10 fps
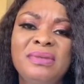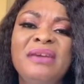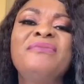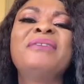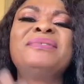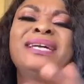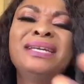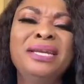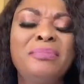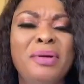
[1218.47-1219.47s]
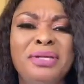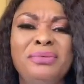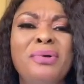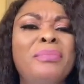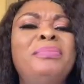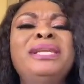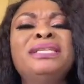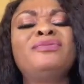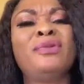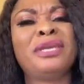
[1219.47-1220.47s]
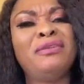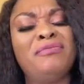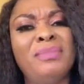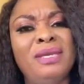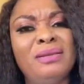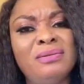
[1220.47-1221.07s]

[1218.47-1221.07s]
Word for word: If I've done anybody wrong, please forgive me.